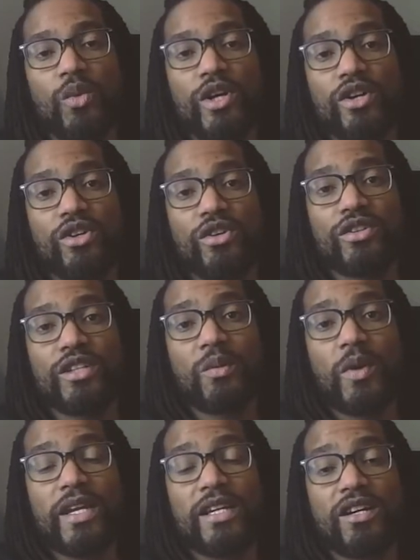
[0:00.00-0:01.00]
We are currently
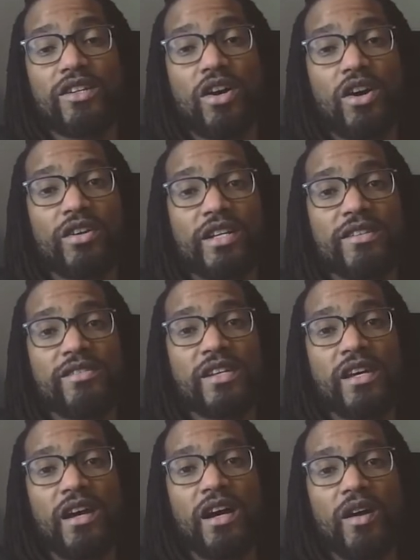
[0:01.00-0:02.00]
waiting on a harness.
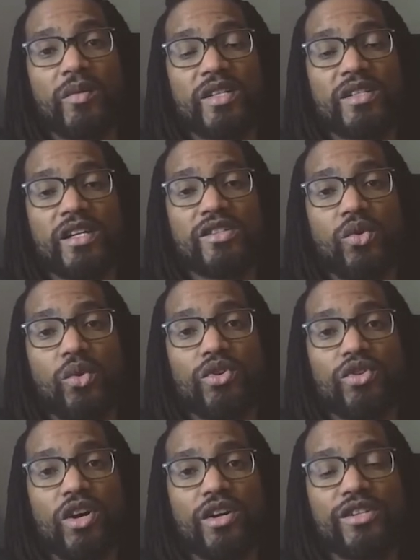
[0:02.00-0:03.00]
We decided to
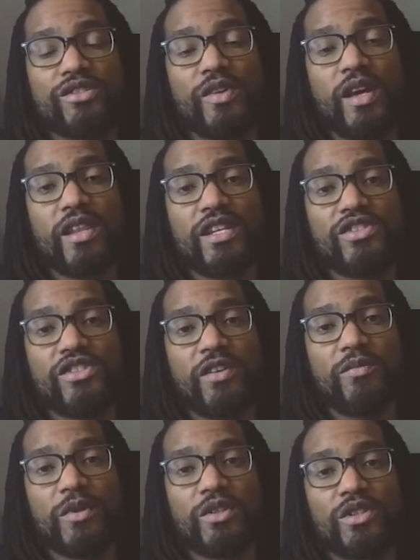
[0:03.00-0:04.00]
order a harness rather than
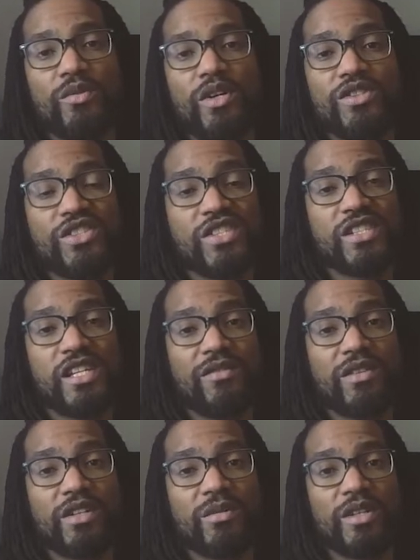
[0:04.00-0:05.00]
Jeff building one, just to save a
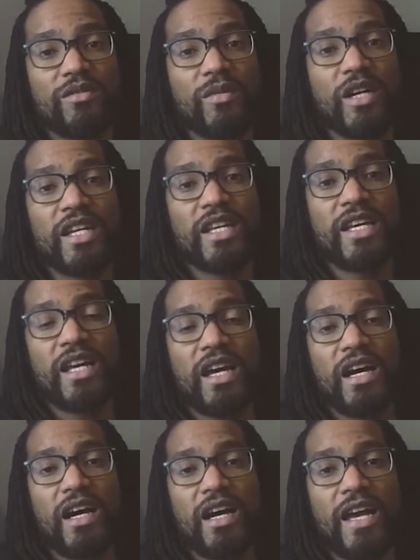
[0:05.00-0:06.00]
little bit of money
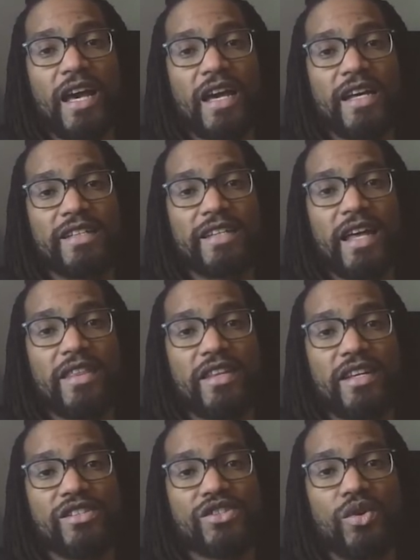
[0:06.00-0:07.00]
and get
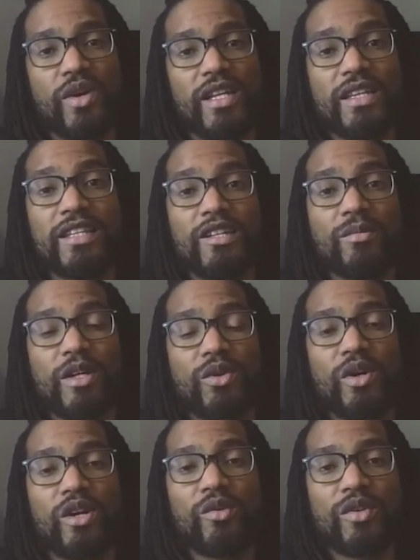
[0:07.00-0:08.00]
things going a little bit
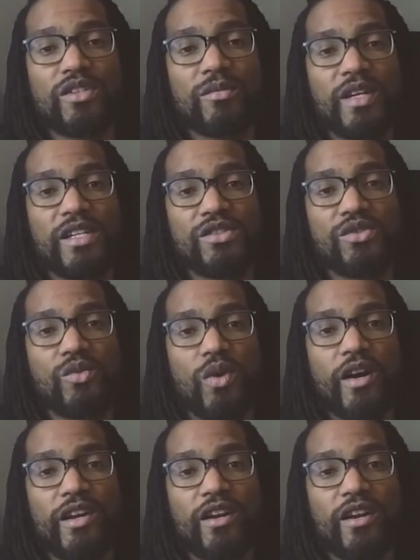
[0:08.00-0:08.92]
quicker with some nice new wiring